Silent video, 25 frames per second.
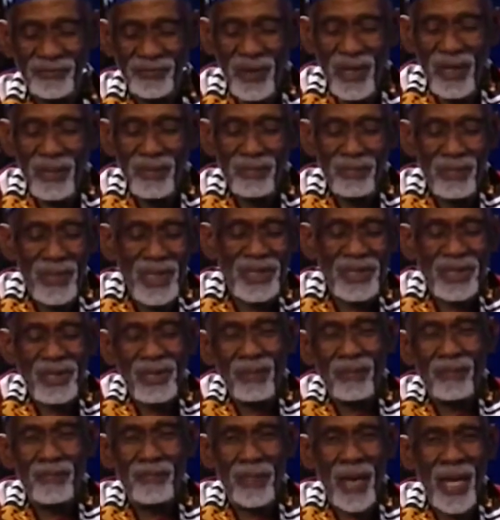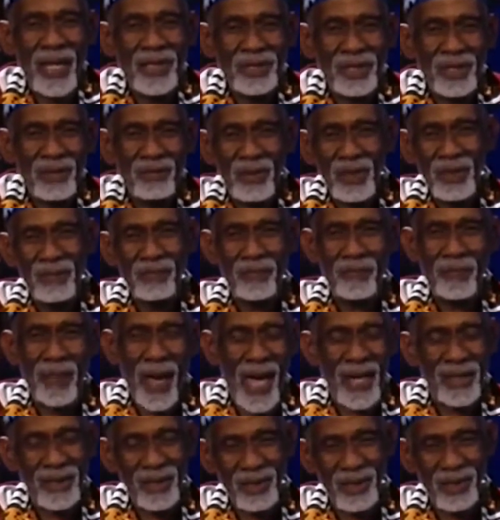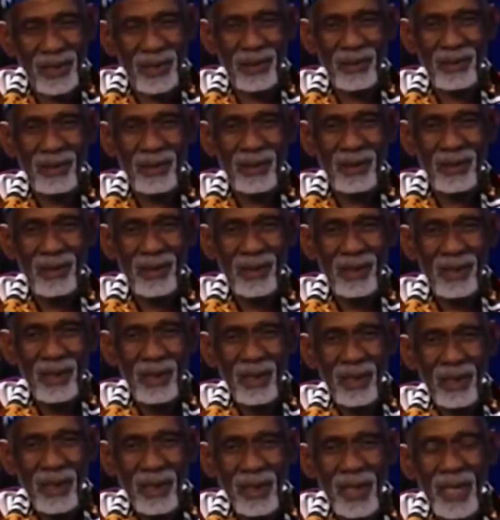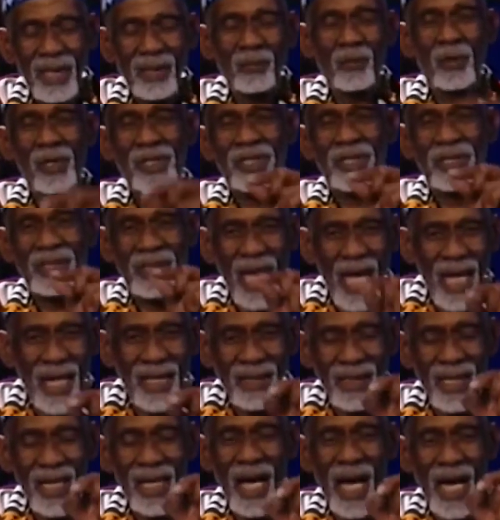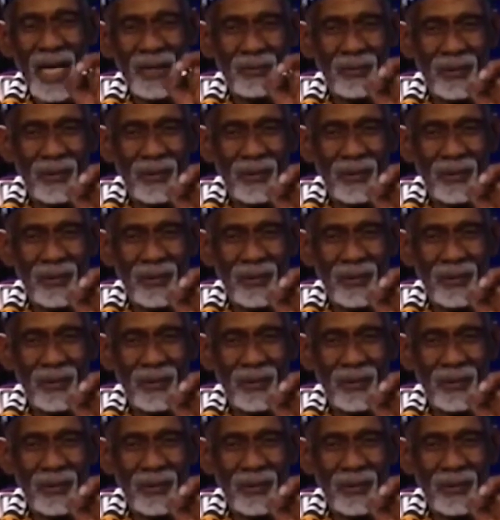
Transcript: from Mr. Benjamin Banneker. It was then that I